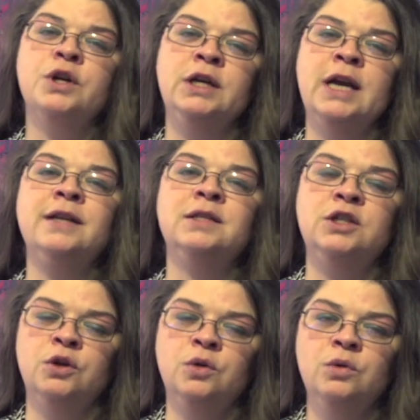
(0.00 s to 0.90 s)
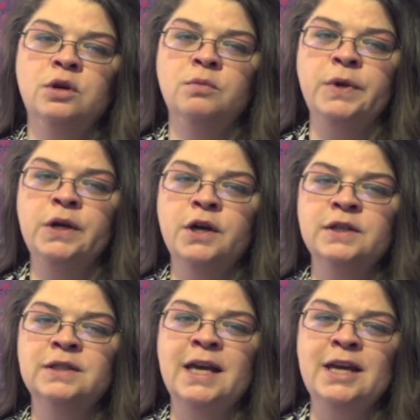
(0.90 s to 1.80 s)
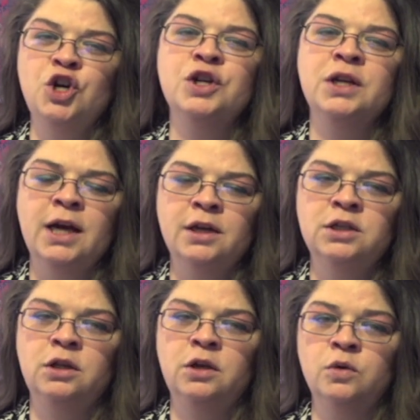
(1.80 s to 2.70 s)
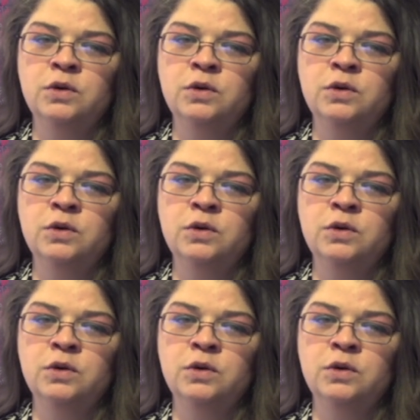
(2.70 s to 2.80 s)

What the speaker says: against you because they couldn't get to you.